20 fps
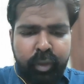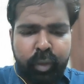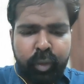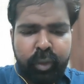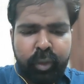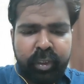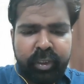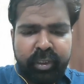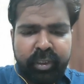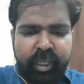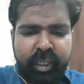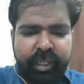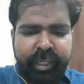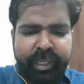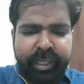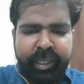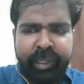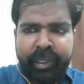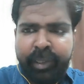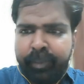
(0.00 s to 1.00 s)
to the
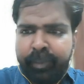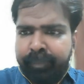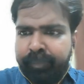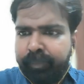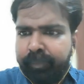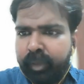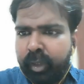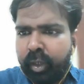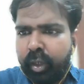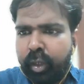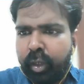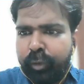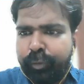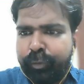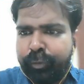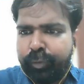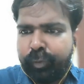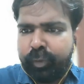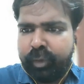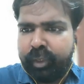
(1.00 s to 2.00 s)
Study
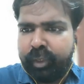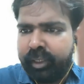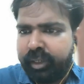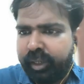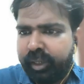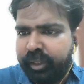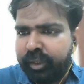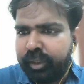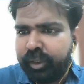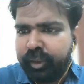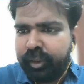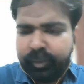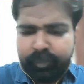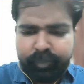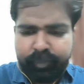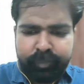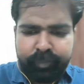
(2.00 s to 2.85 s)
of Literature.